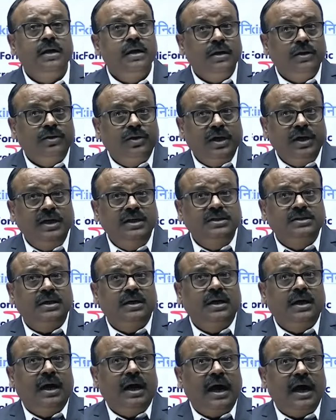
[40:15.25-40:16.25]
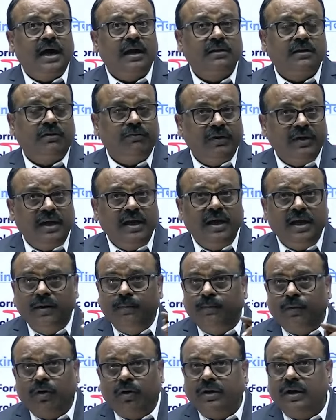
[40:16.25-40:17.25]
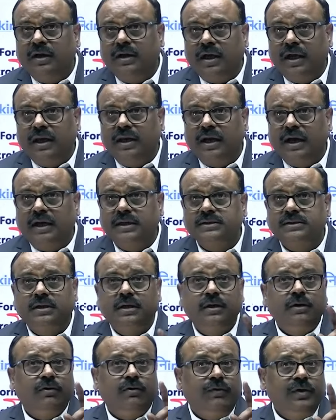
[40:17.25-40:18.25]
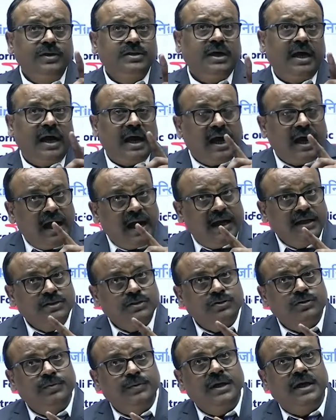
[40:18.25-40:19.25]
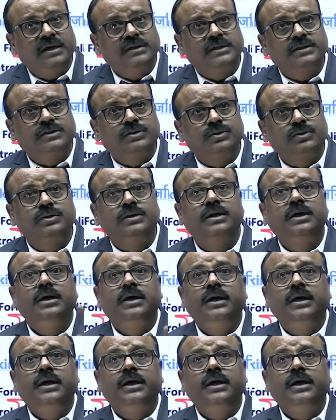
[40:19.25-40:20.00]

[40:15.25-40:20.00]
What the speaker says: These are the very important areas which has to be understood